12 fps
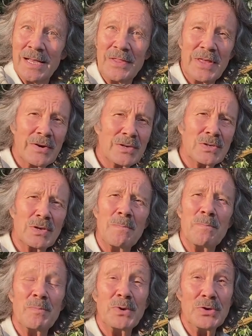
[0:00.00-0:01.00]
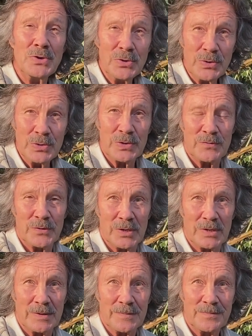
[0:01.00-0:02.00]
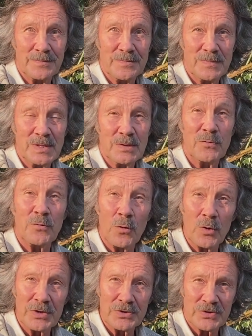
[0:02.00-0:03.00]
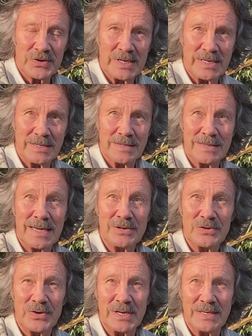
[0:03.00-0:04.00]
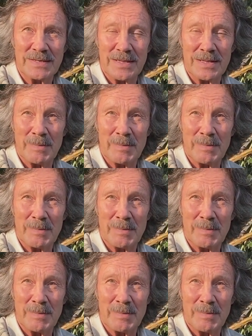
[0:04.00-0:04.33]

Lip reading: There are some beautiful fallen trees, dead trees in the